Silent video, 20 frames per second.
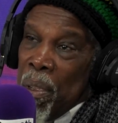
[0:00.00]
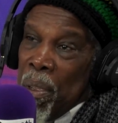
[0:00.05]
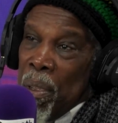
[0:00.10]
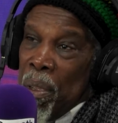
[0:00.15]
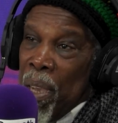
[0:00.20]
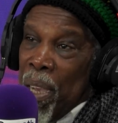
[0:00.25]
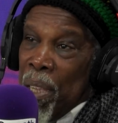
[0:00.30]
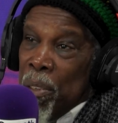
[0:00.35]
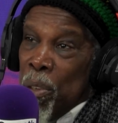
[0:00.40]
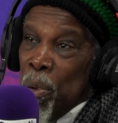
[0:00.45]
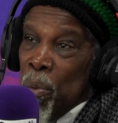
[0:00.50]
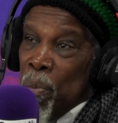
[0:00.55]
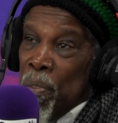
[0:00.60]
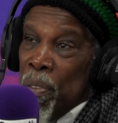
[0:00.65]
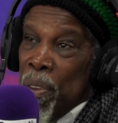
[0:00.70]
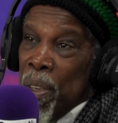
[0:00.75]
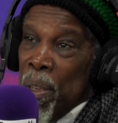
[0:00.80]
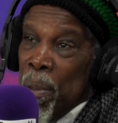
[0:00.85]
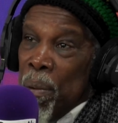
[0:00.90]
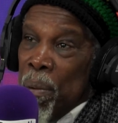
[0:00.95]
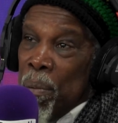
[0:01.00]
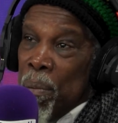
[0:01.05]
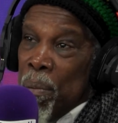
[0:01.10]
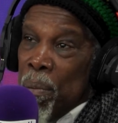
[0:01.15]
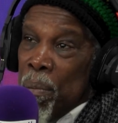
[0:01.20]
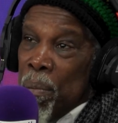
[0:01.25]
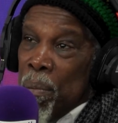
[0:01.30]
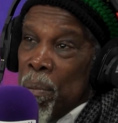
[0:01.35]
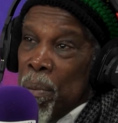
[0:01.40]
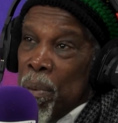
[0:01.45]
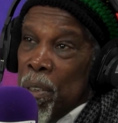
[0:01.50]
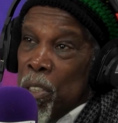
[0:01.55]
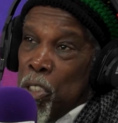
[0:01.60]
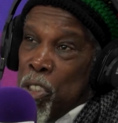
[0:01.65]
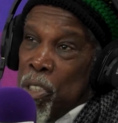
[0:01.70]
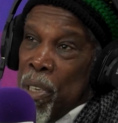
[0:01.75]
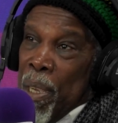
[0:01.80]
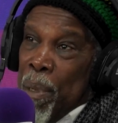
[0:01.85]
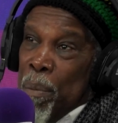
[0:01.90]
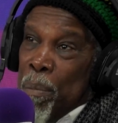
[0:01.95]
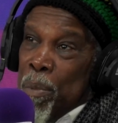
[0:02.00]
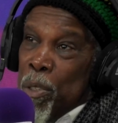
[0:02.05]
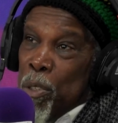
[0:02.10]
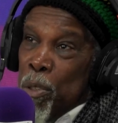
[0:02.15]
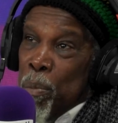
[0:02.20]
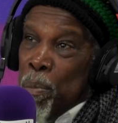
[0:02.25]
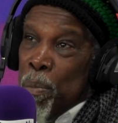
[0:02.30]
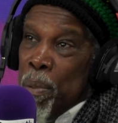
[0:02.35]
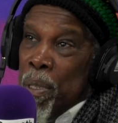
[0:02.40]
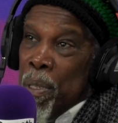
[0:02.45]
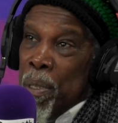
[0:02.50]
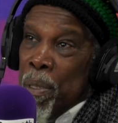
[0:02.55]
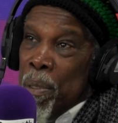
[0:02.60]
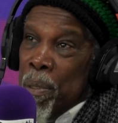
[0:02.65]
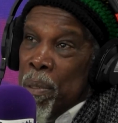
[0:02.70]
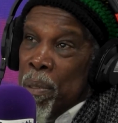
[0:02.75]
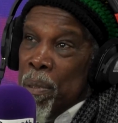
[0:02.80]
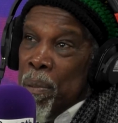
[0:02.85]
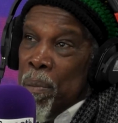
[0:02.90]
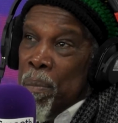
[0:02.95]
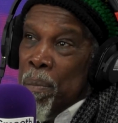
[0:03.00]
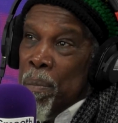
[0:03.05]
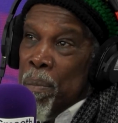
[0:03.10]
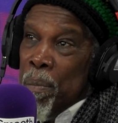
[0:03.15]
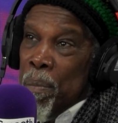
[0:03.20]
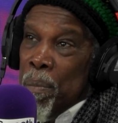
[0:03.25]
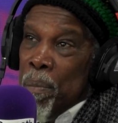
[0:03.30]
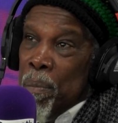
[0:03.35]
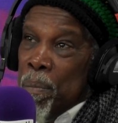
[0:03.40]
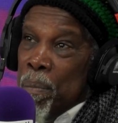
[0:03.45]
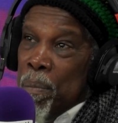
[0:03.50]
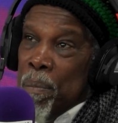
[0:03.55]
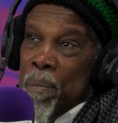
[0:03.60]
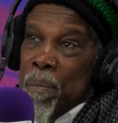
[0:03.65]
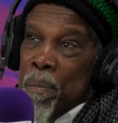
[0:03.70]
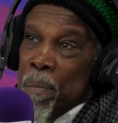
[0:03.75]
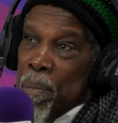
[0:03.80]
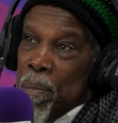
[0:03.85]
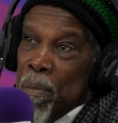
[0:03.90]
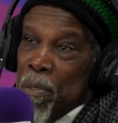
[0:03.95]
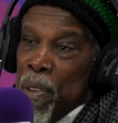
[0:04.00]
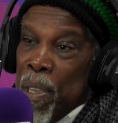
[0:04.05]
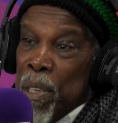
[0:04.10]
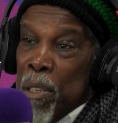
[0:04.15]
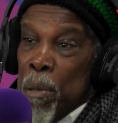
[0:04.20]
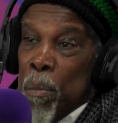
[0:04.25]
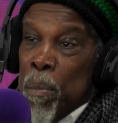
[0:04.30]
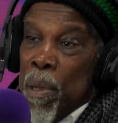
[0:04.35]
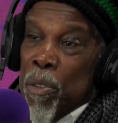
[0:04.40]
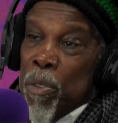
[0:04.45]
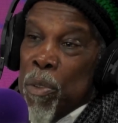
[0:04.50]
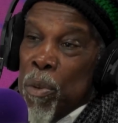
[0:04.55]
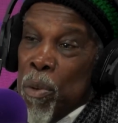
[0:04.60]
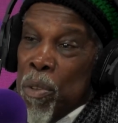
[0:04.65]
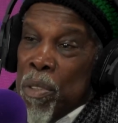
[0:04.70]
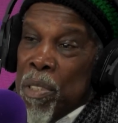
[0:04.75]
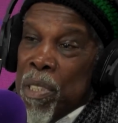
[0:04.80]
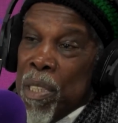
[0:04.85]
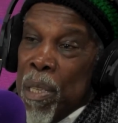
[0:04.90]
I don't feel ashamed to be venting my thoughts.